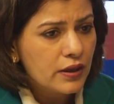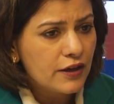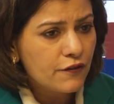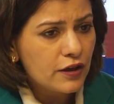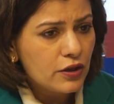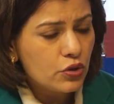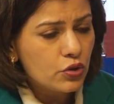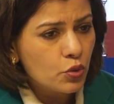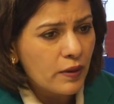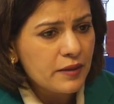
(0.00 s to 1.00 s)

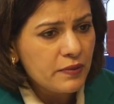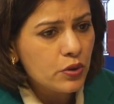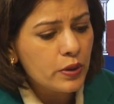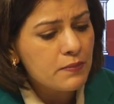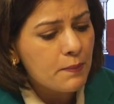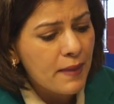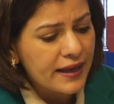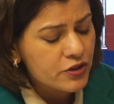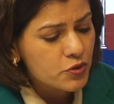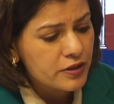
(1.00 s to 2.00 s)
you might be doing
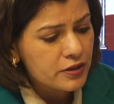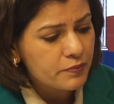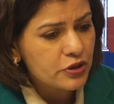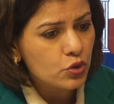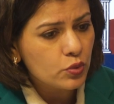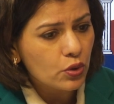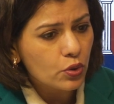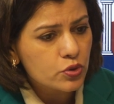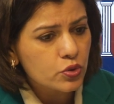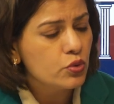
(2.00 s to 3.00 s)
management, but you will
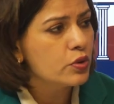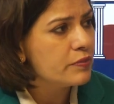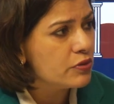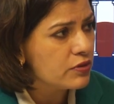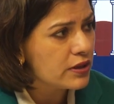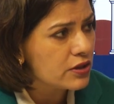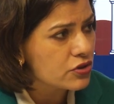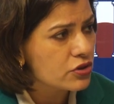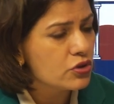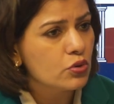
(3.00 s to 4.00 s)
also do
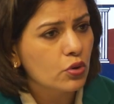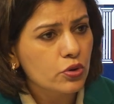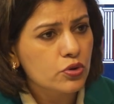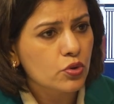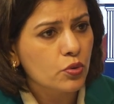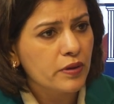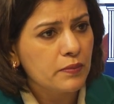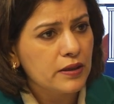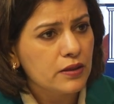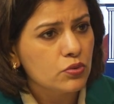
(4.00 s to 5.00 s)
communication, you will also
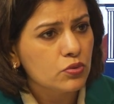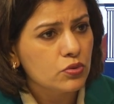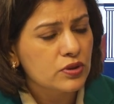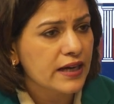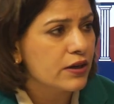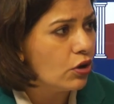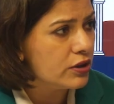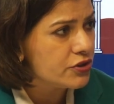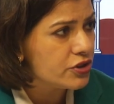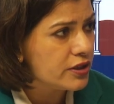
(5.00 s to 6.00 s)
maybe do
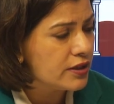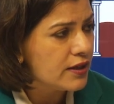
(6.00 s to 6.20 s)
psychology.